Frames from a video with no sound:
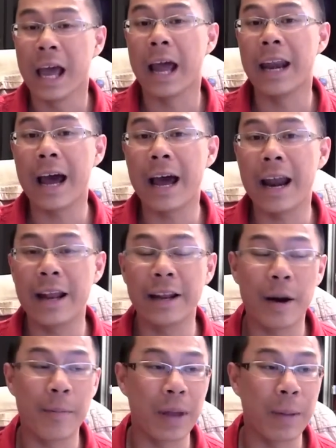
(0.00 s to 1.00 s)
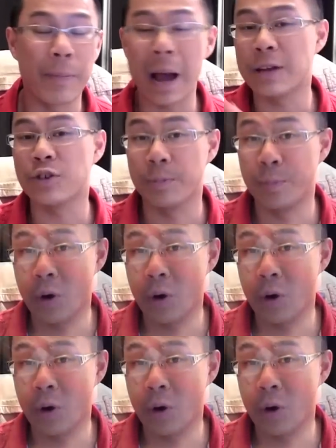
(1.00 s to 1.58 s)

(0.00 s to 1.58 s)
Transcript: And that ended up being Patrick